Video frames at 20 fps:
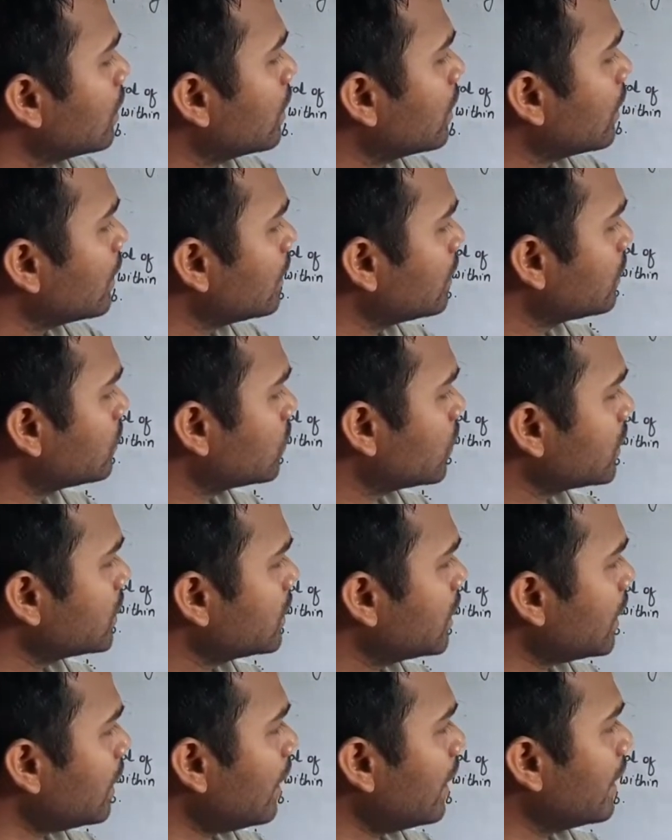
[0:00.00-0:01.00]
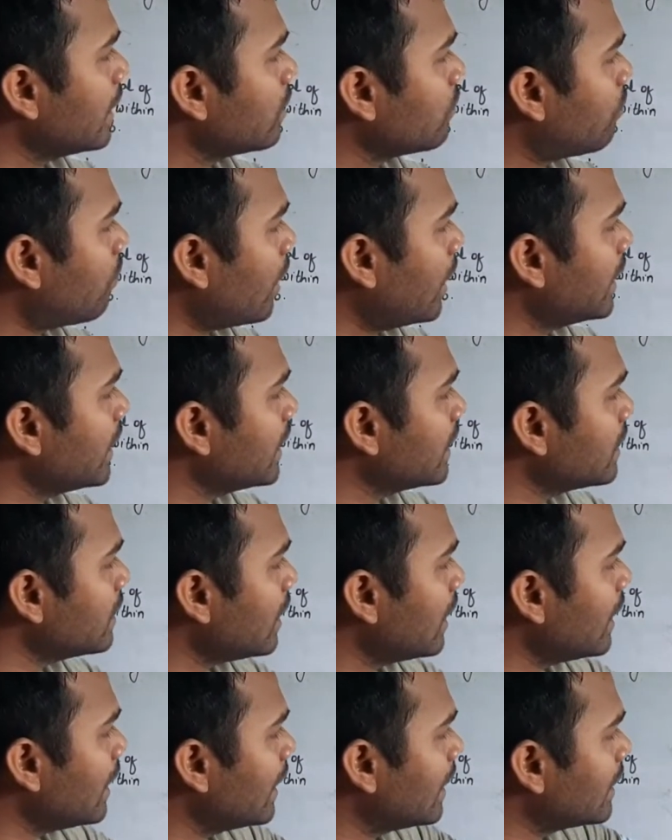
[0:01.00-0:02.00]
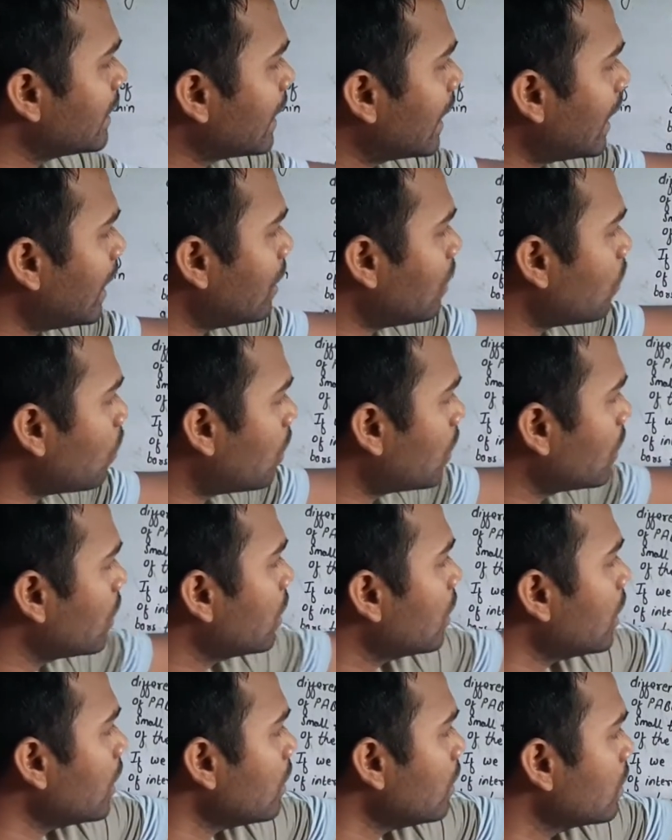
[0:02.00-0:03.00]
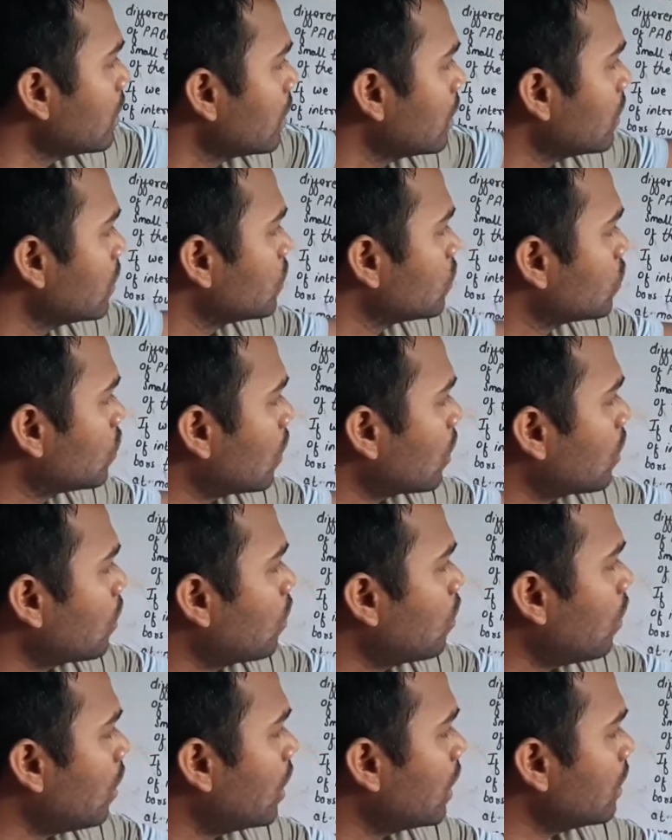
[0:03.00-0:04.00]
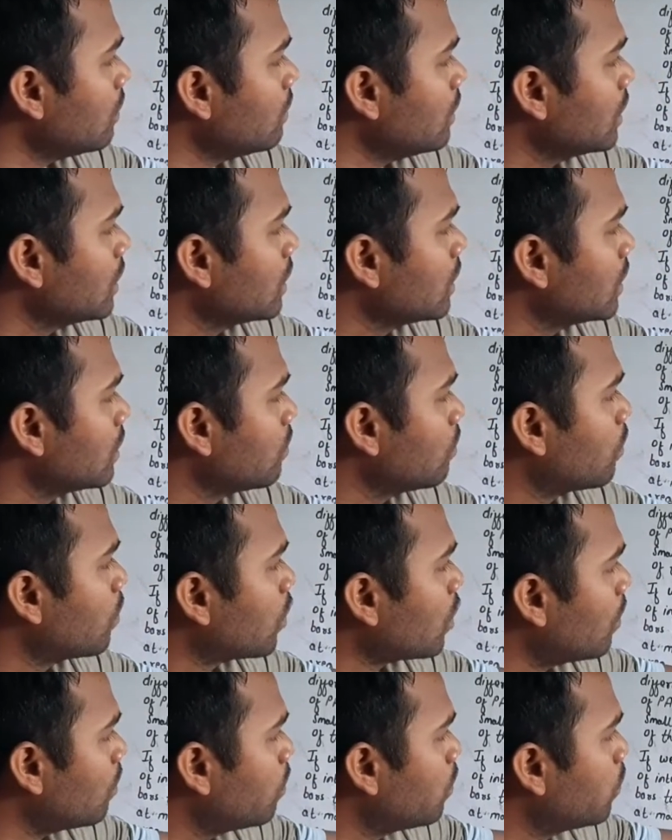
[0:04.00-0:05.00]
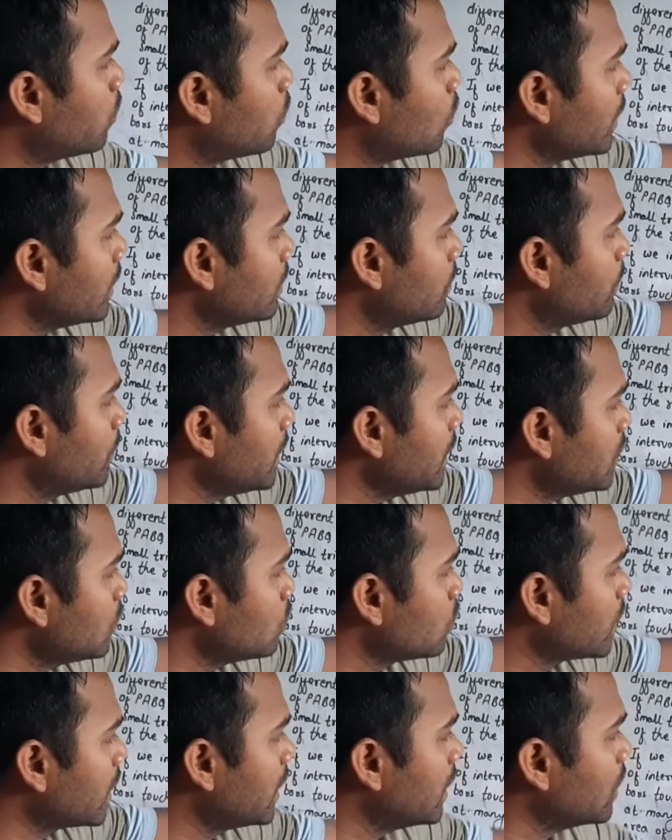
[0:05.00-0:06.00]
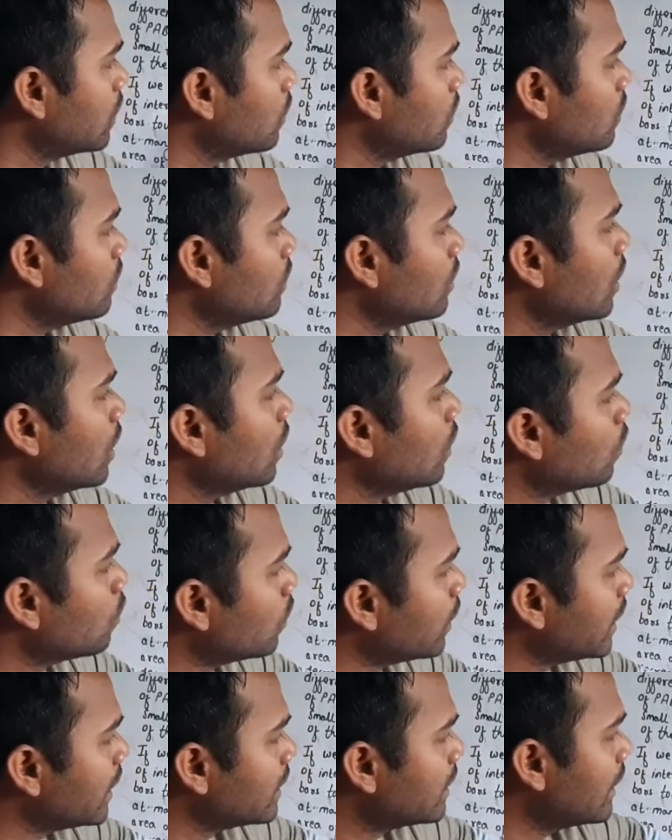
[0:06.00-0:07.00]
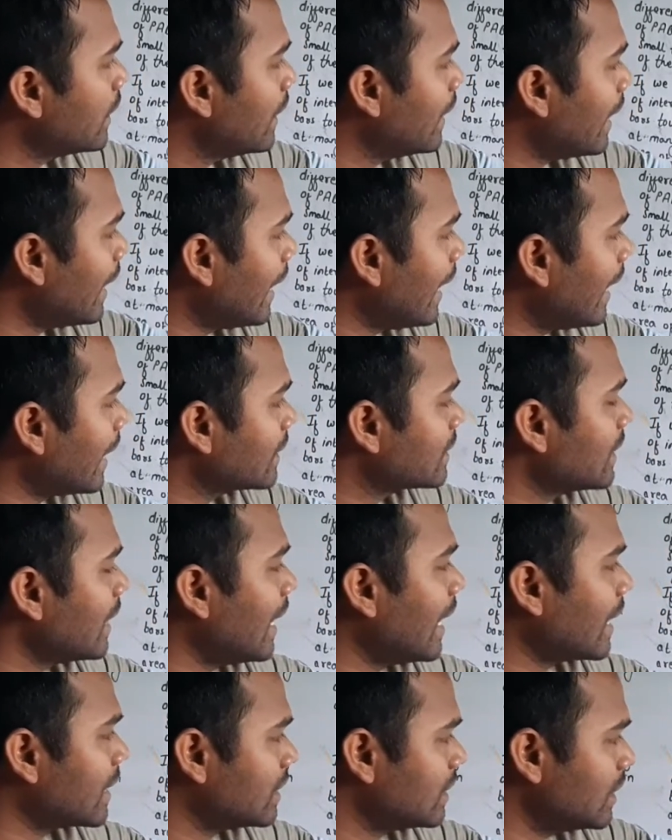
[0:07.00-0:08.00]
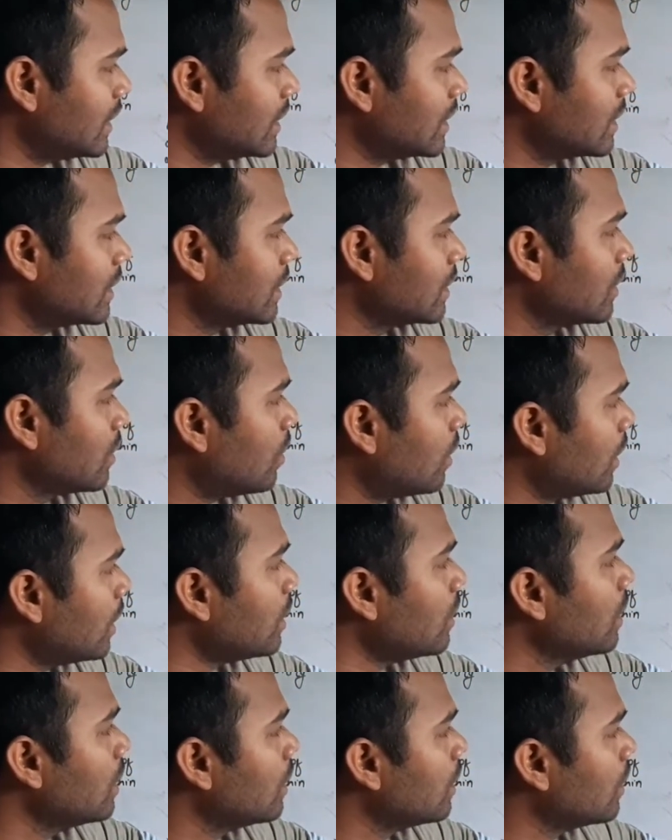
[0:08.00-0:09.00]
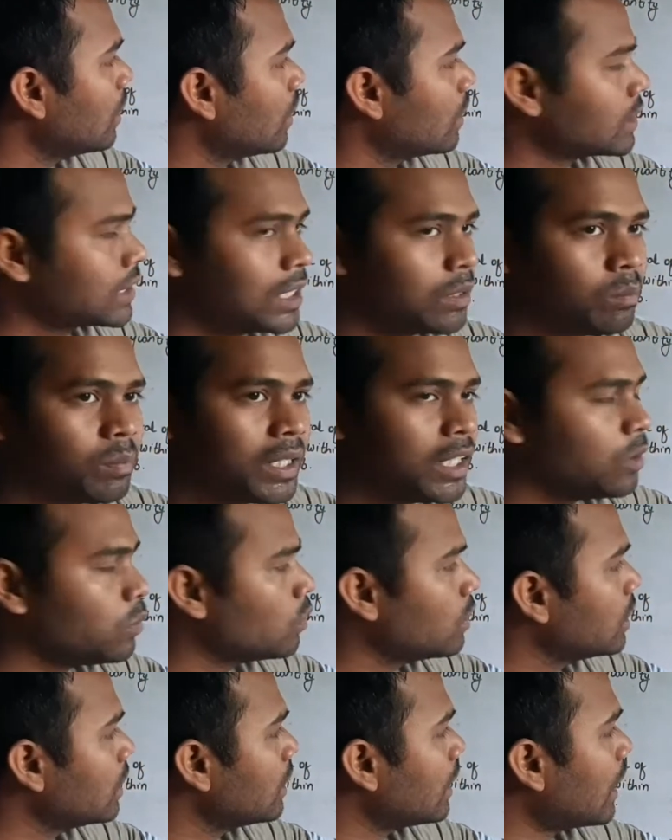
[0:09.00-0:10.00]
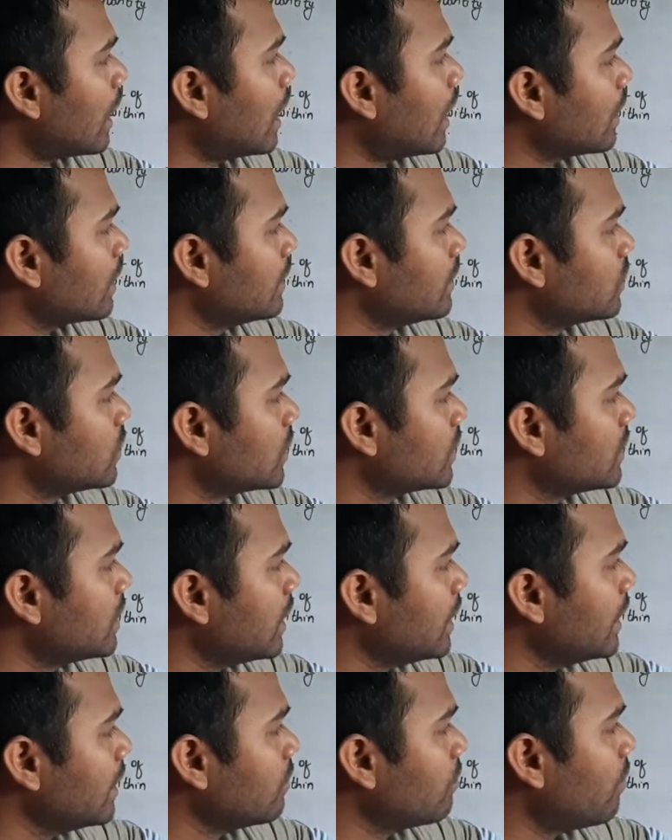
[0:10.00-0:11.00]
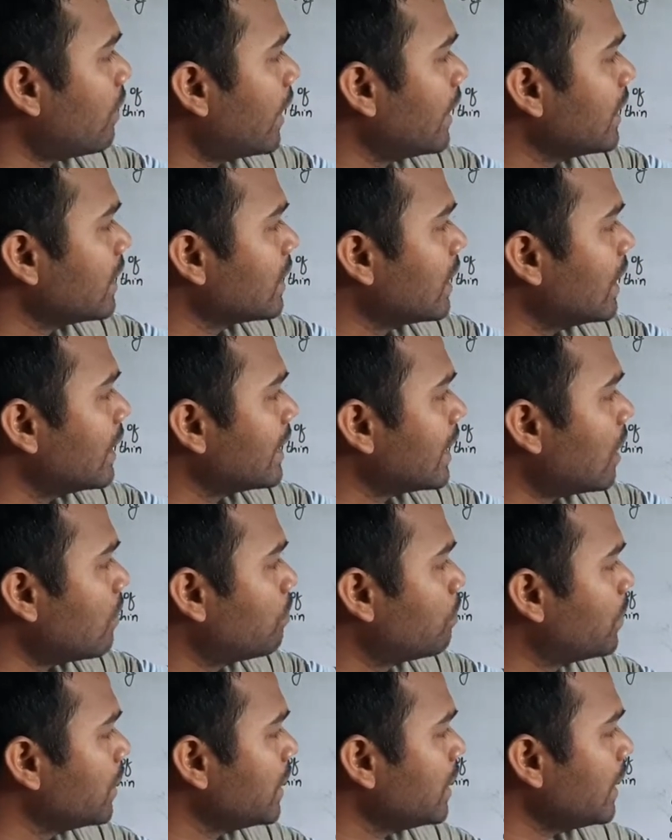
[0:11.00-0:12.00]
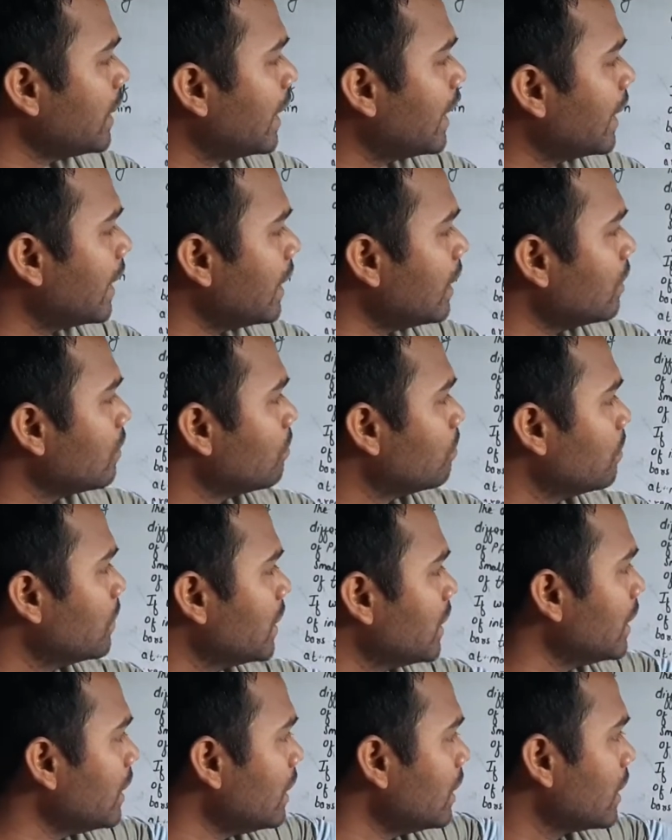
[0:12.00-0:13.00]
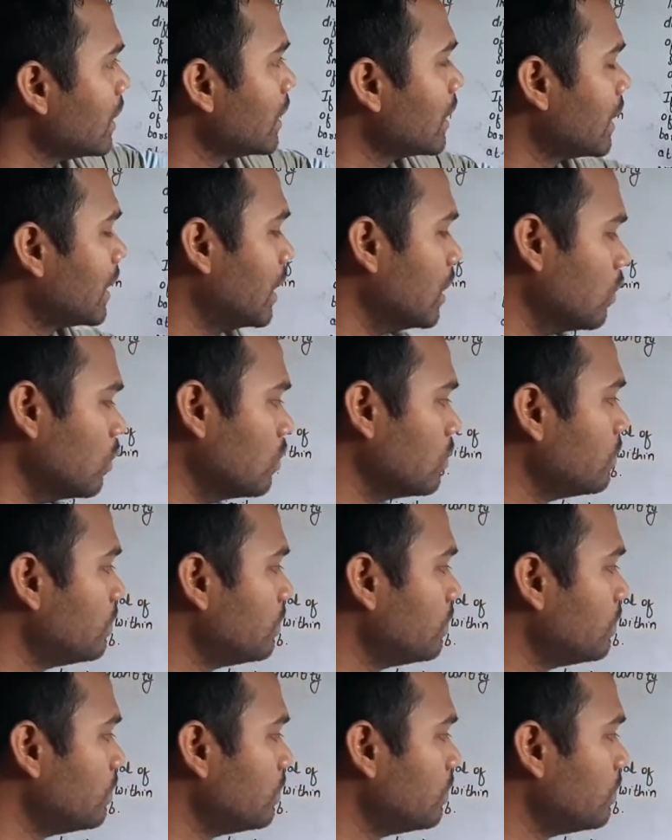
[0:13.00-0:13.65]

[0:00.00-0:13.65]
interested in finding the area under the curve from point P to Q with x axis, or simply we are interested in finding the area of PABQ.